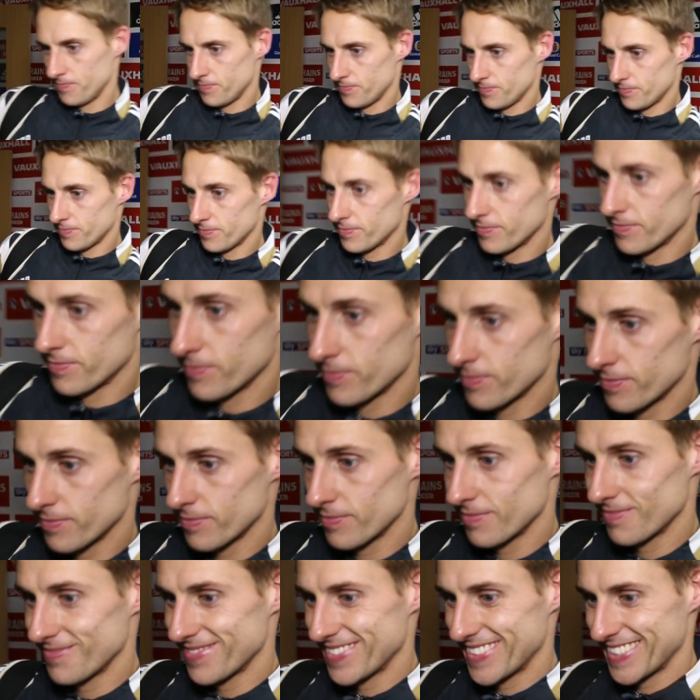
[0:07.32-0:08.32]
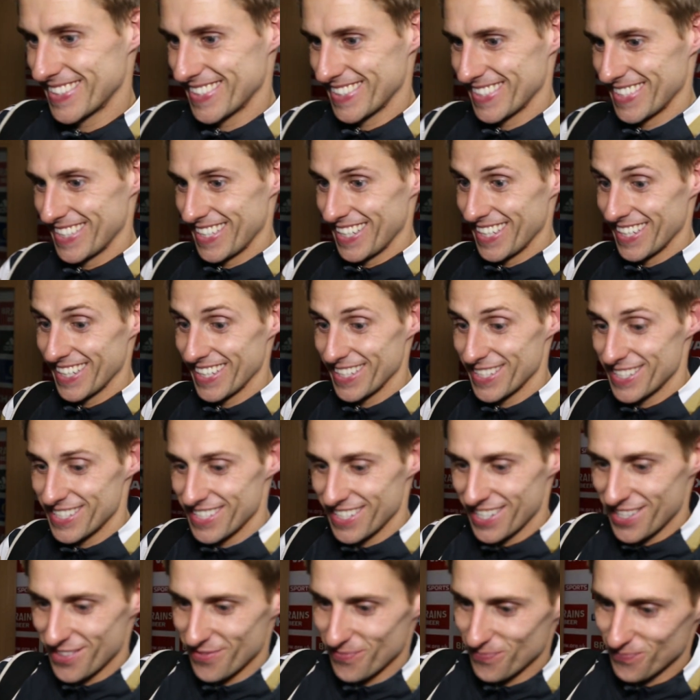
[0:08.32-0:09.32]
welcome back. Yeah, it's
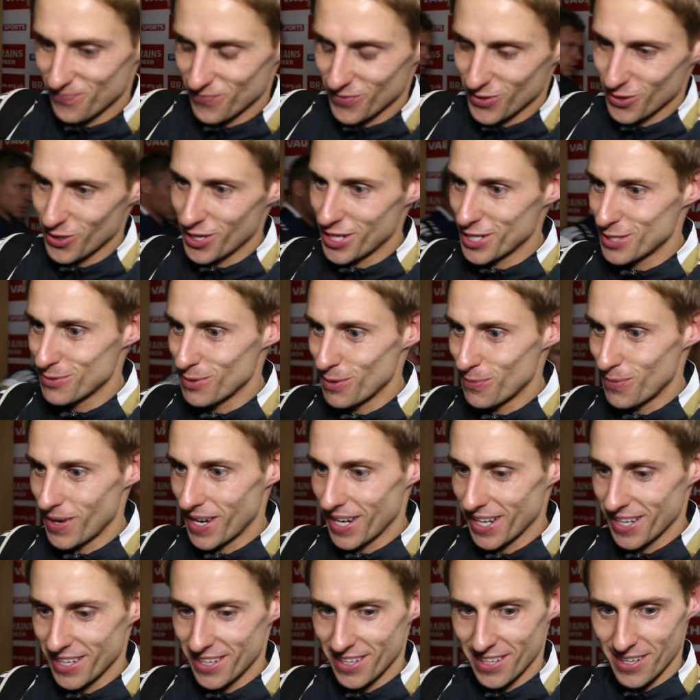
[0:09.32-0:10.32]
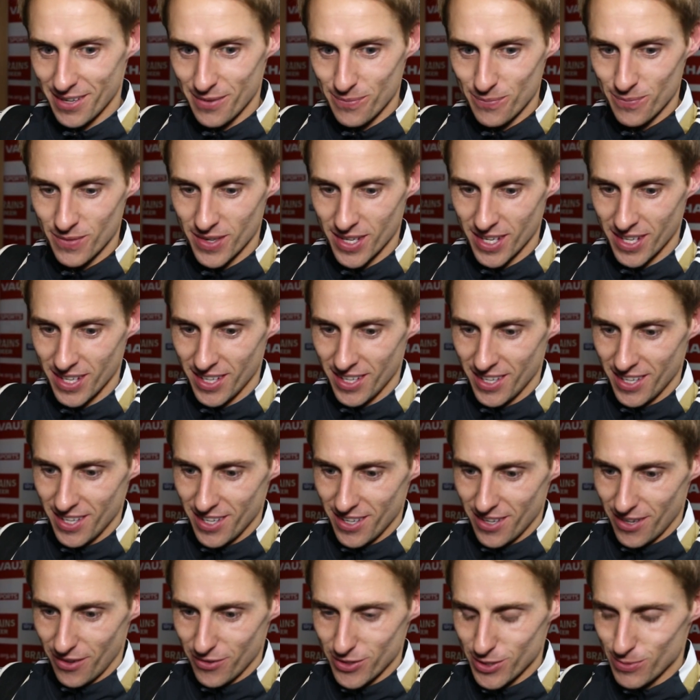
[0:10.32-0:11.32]
um, great to be back. Um,
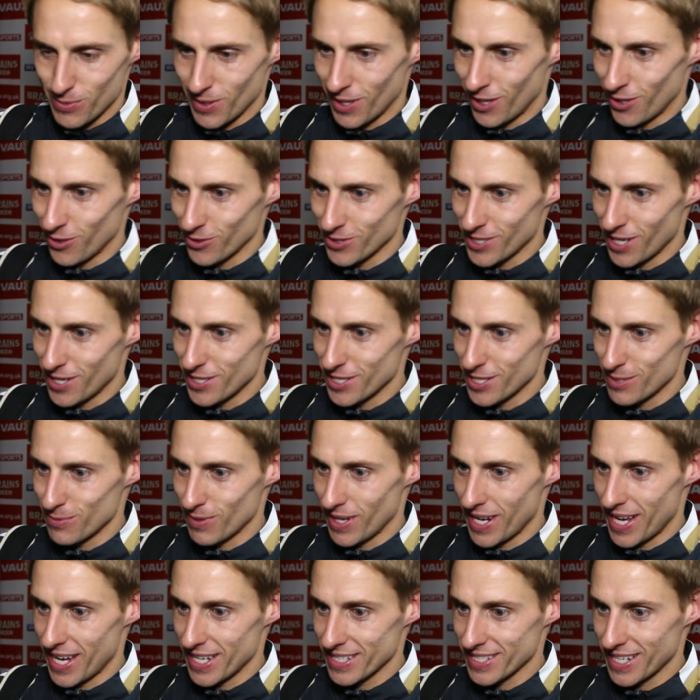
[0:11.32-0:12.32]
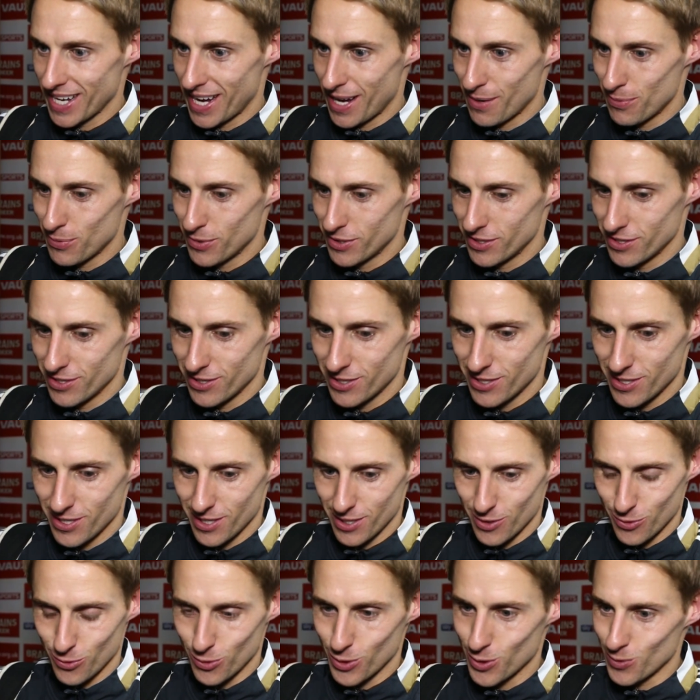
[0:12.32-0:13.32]
obviously, been a long time since my last cap, and
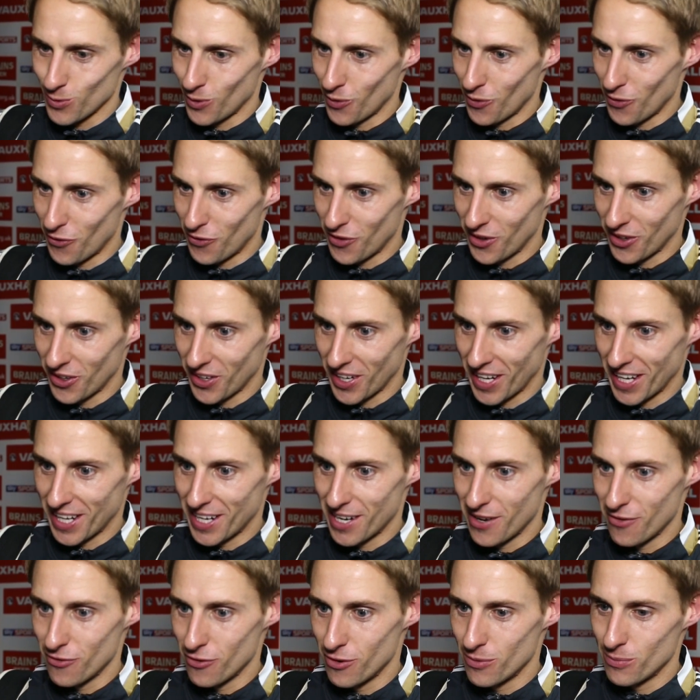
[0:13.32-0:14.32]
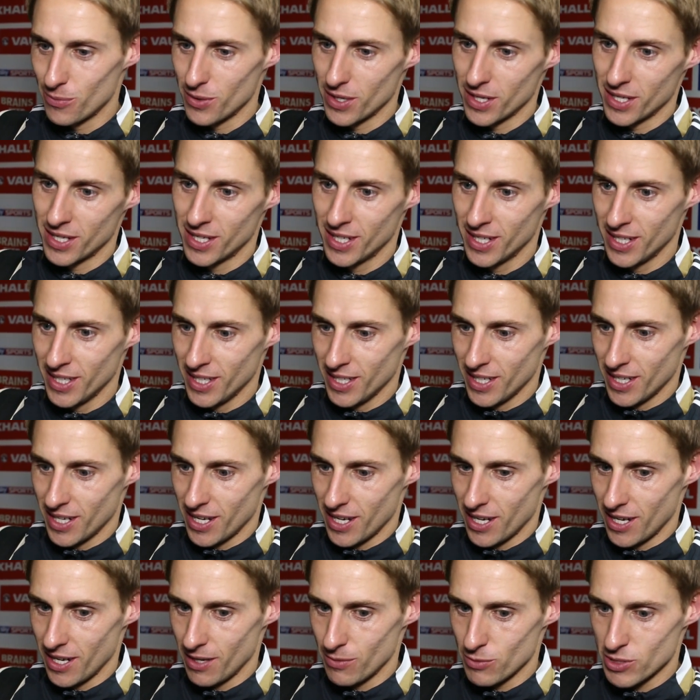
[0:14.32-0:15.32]
you always wonder if you're going to get another one. But
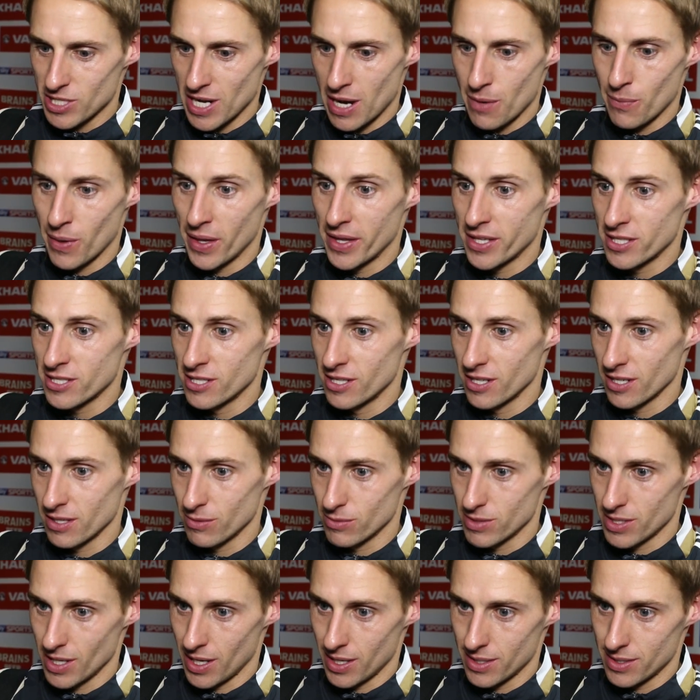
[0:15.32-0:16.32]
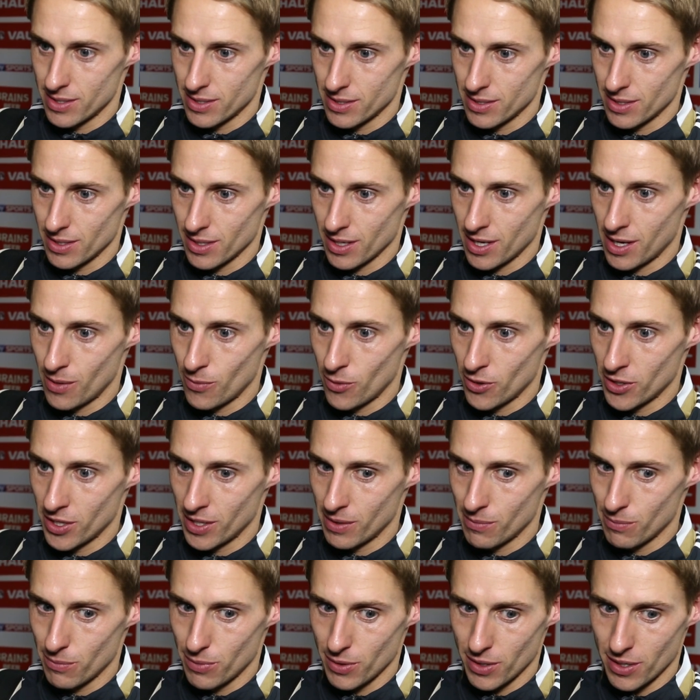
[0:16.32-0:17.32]
um, shame about the circumstances that I come on
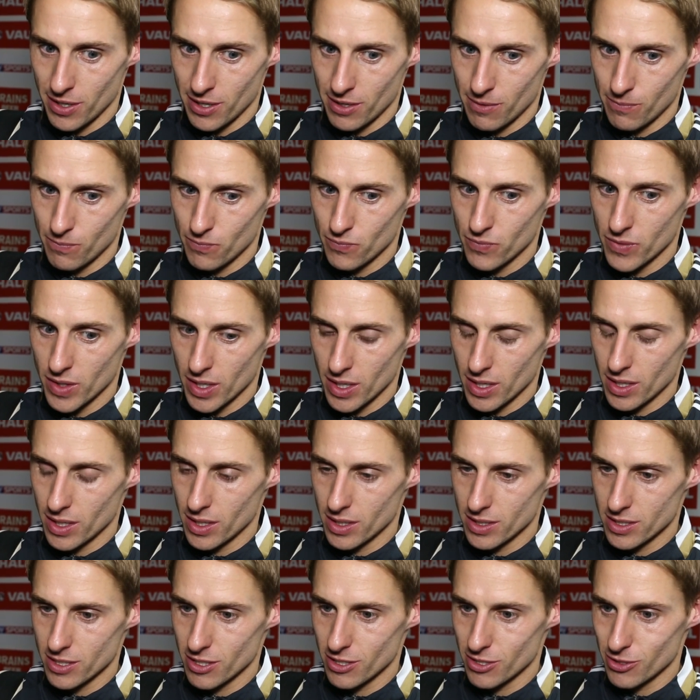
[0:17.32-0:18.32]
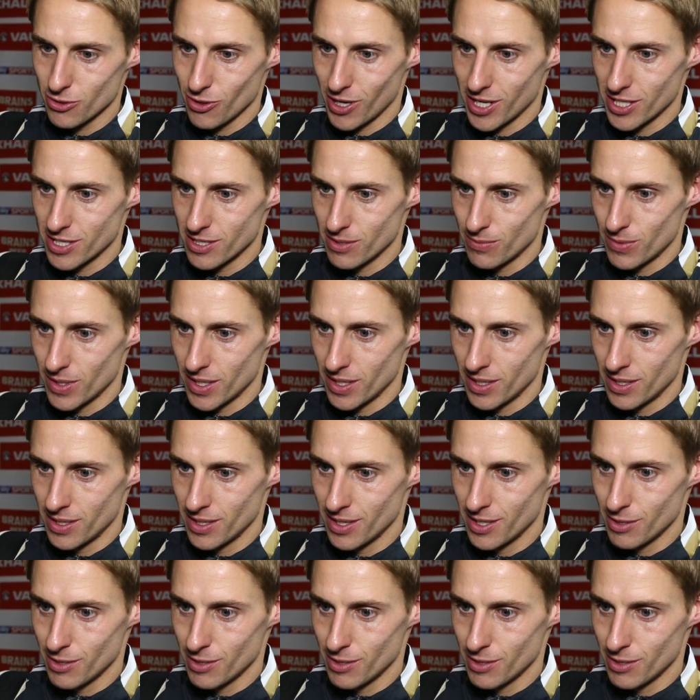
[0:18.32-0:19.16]
in. But um, yeah, yeah, it's great to be